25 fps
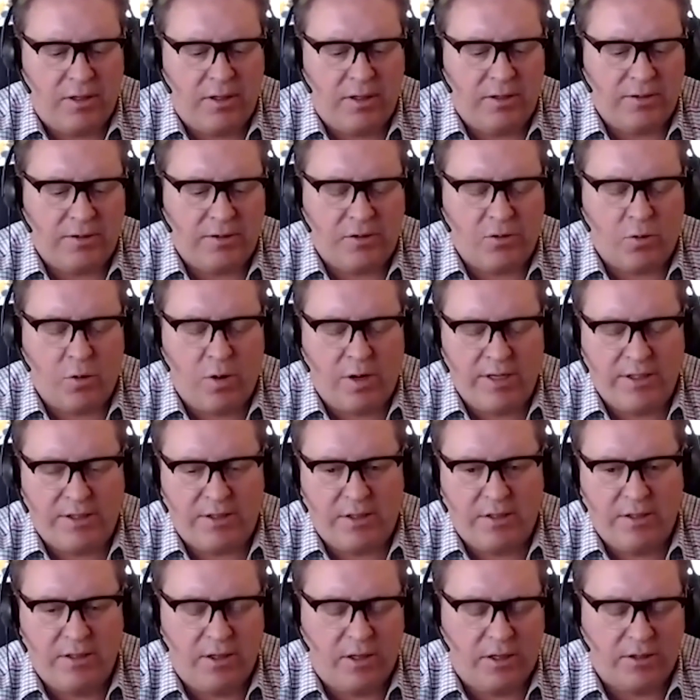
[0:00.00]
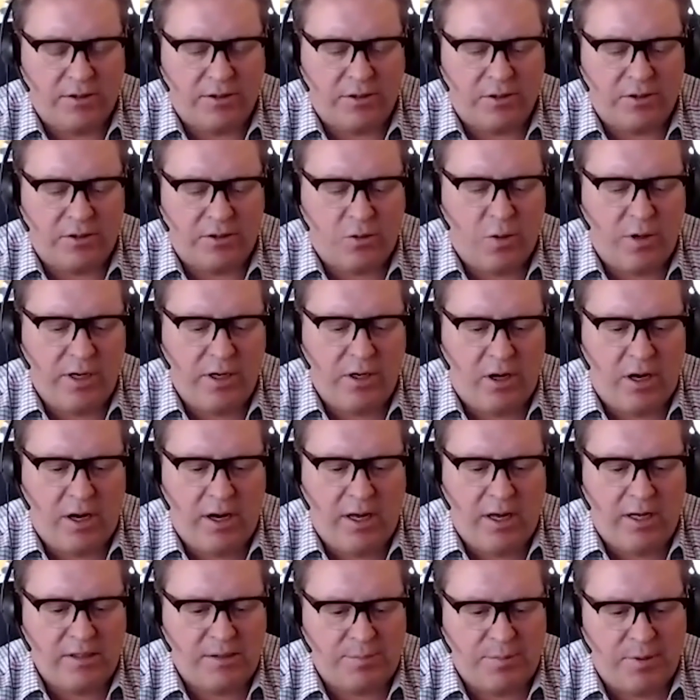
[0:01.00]

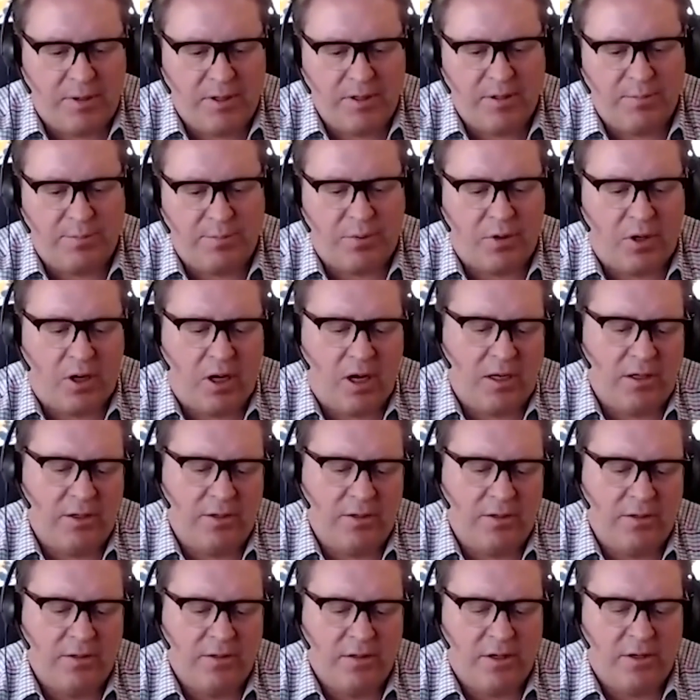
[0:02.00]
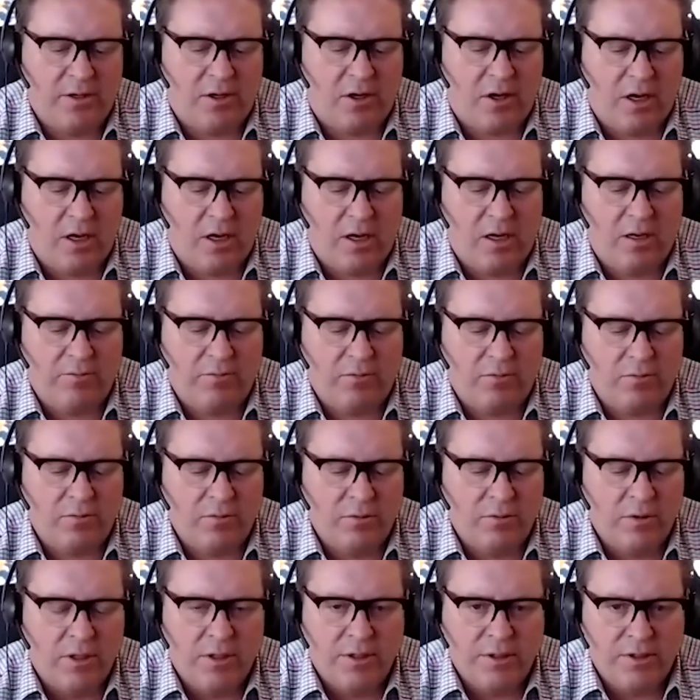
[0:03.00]
2019's been the pilot at a high level.
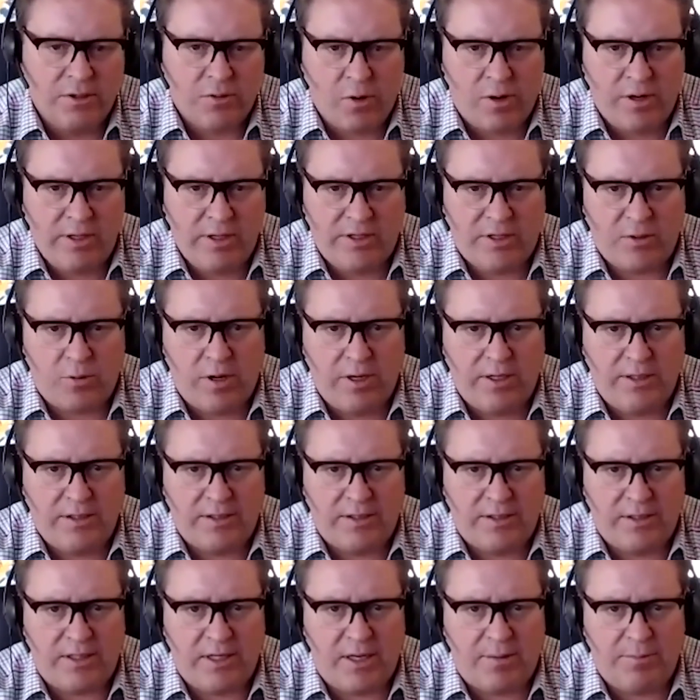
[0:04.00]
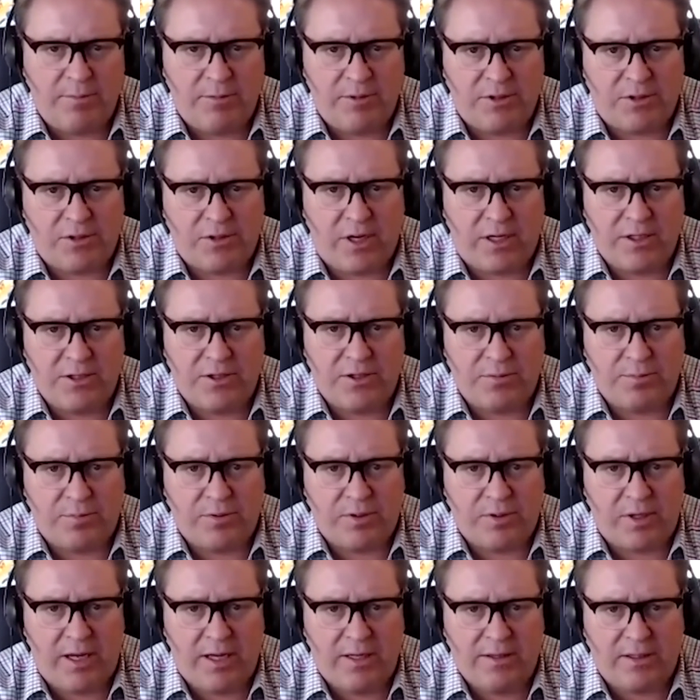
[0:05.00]
2020 is a demonstration
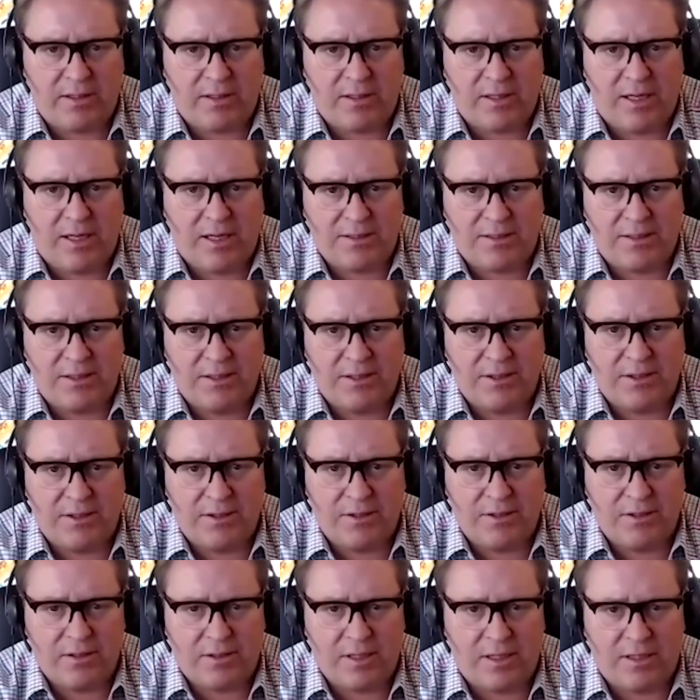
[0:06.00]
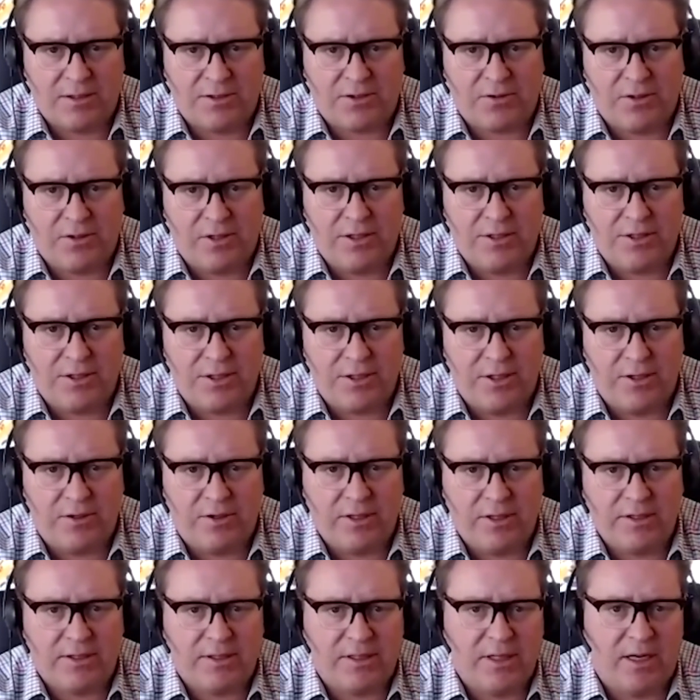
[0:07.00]
plant, the class 3
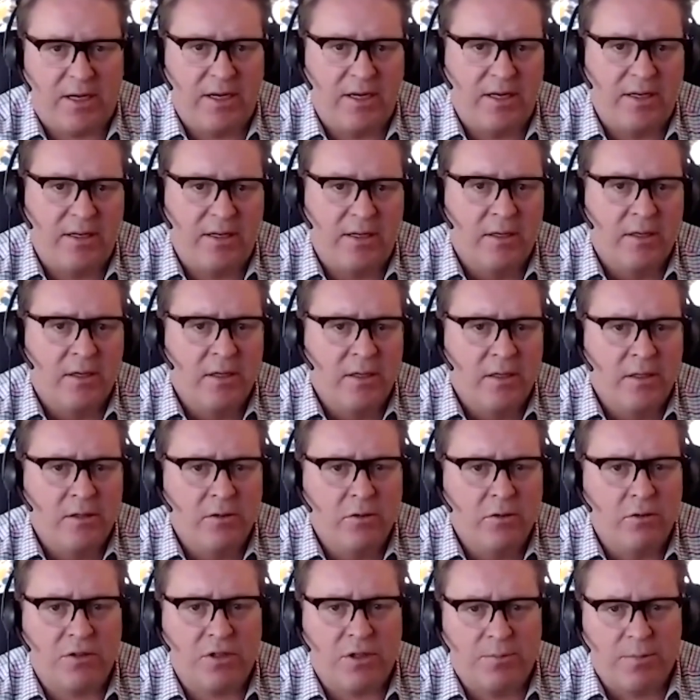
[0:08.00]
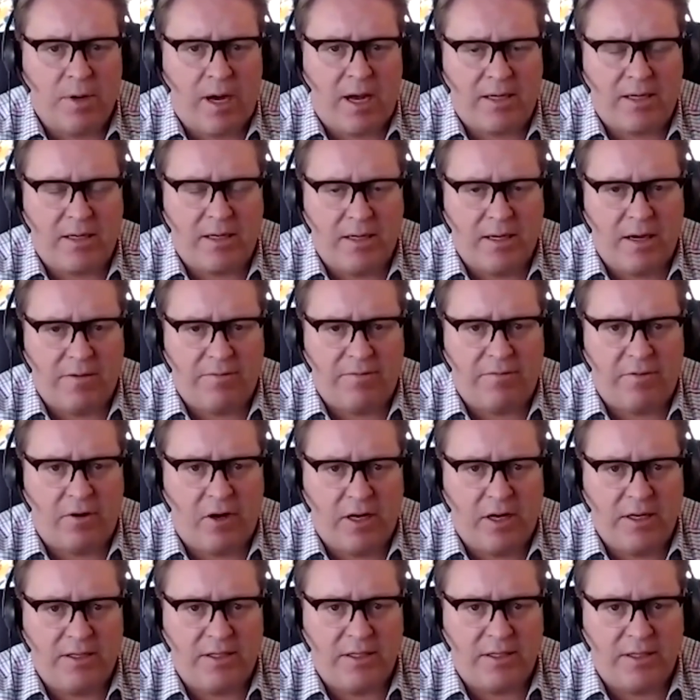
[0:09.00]
engineering study. Look to make an
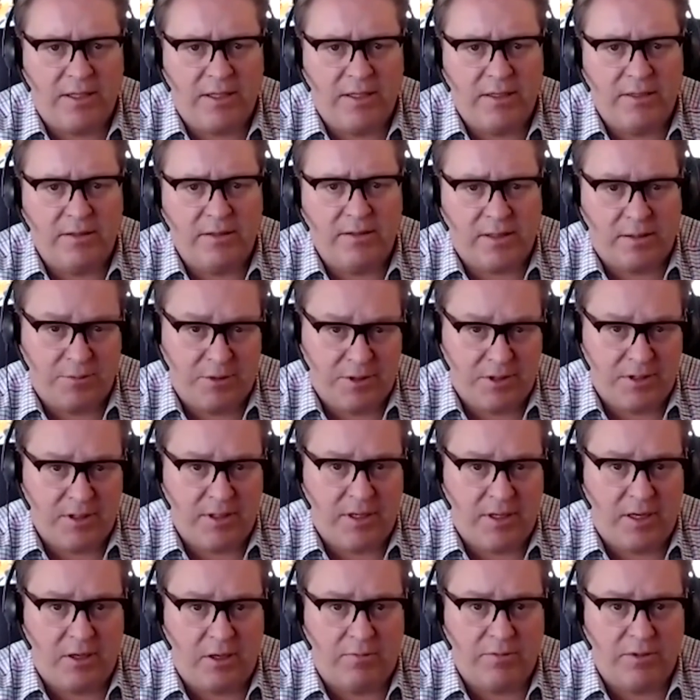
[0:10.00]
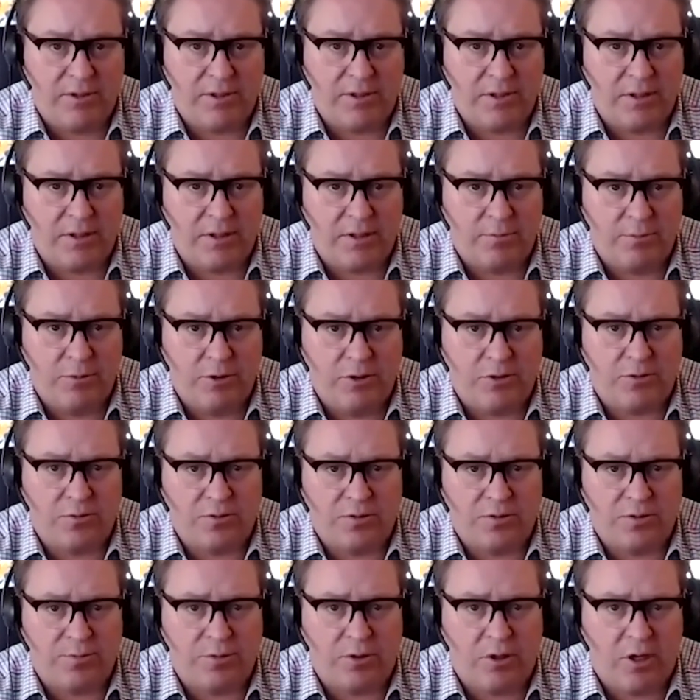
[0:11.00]
FID, subject to getting obviously a commercial
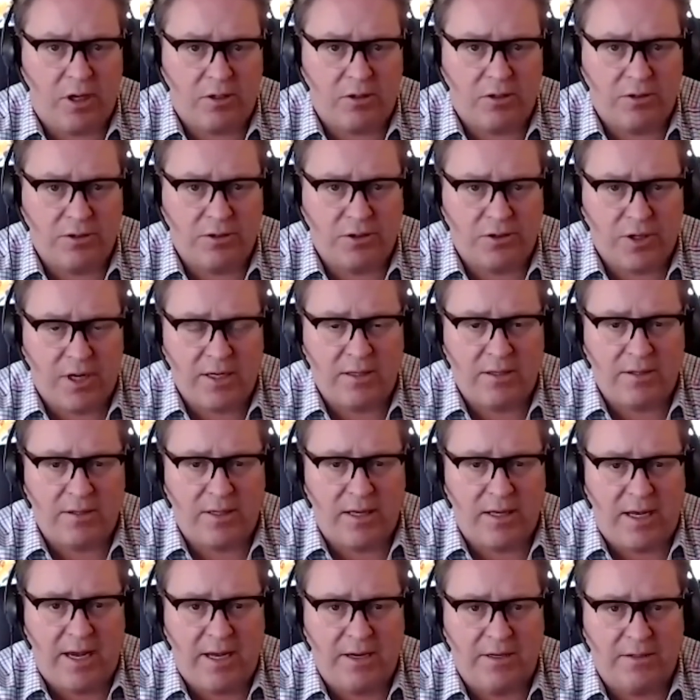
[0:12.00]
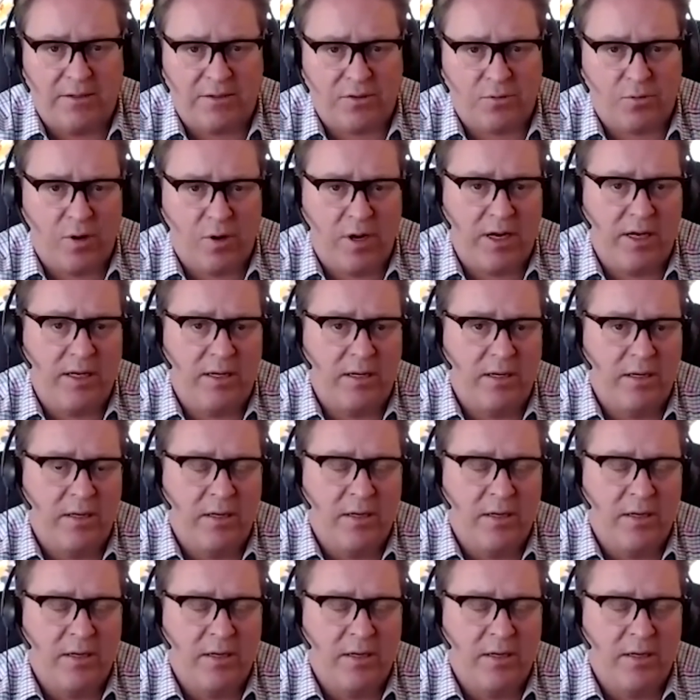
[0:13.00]
supply contract at the end of 20.